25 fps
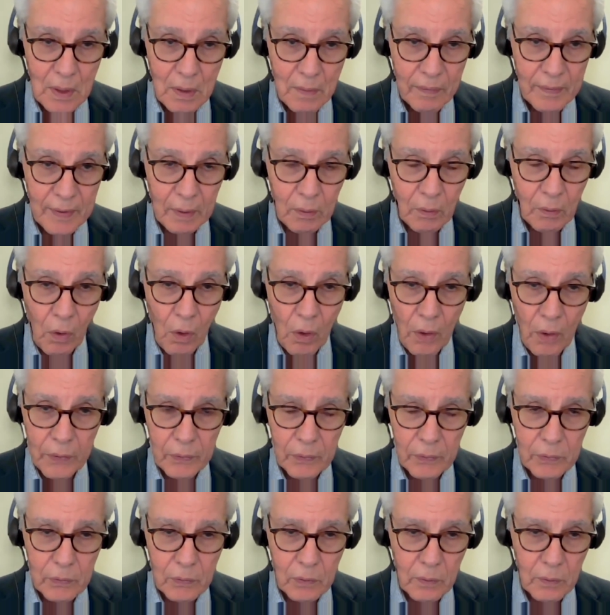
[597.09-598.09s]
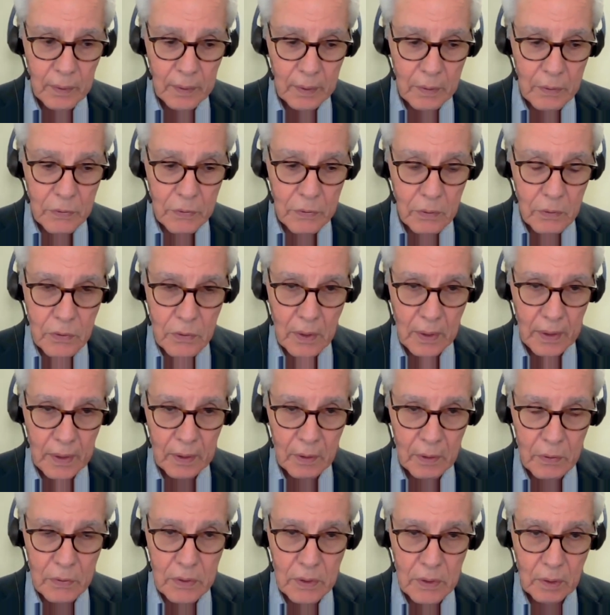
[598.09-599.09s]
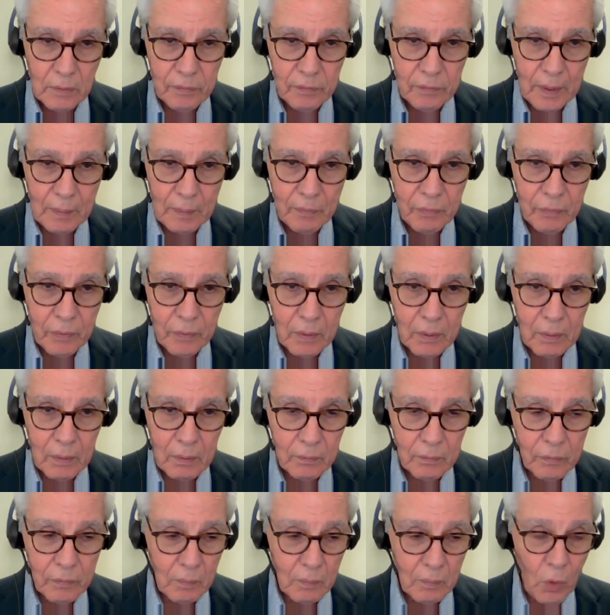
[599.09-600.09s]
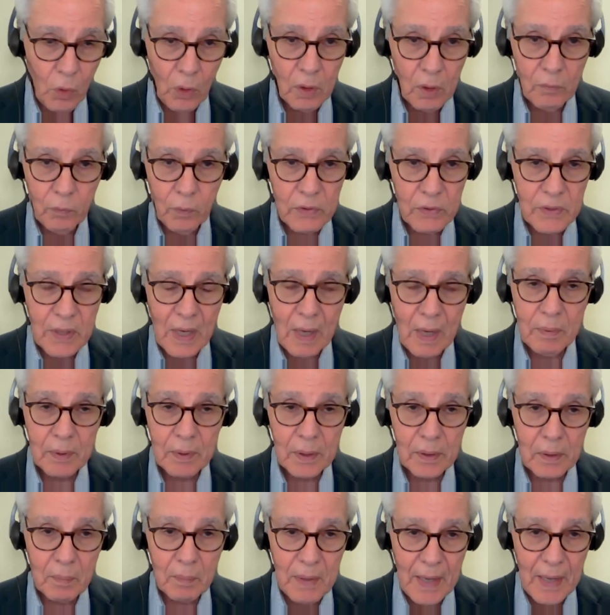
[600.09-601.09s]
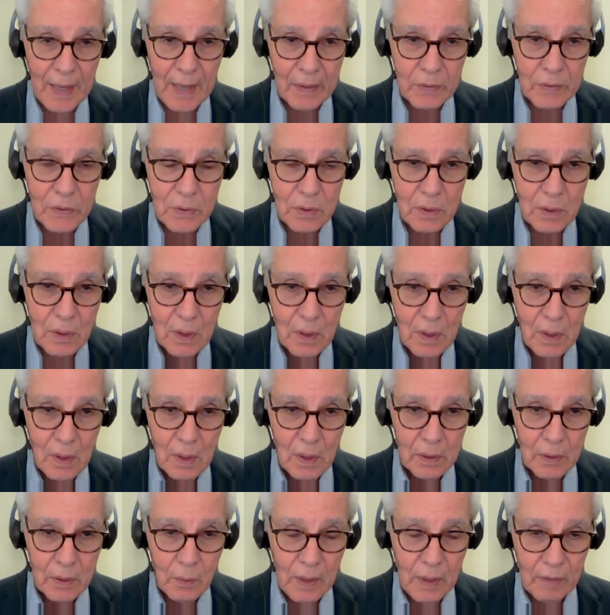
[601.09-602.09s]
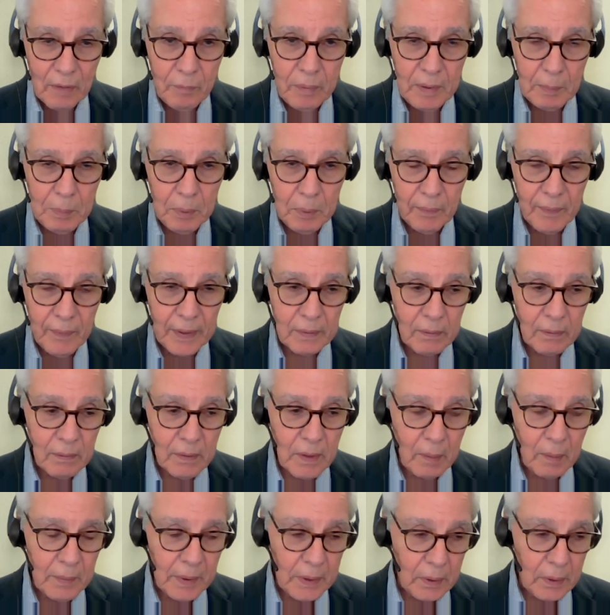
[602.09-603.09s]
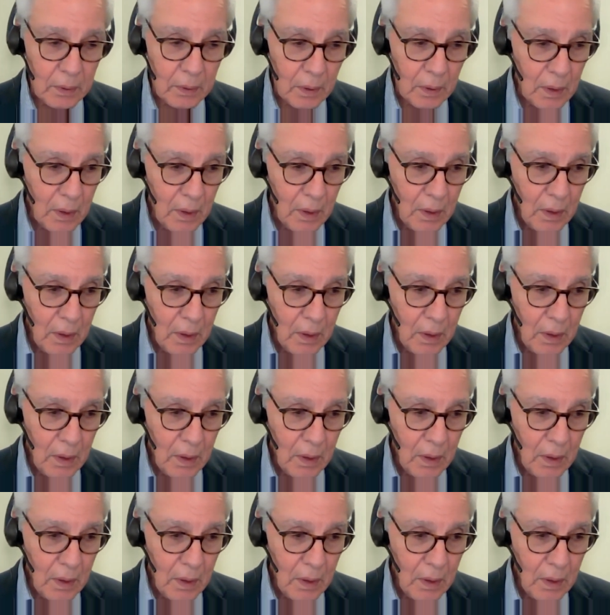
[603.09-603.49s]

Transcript: then all you're doing is you're setting yourself up for for more of what's happened in the past. You have people that come in,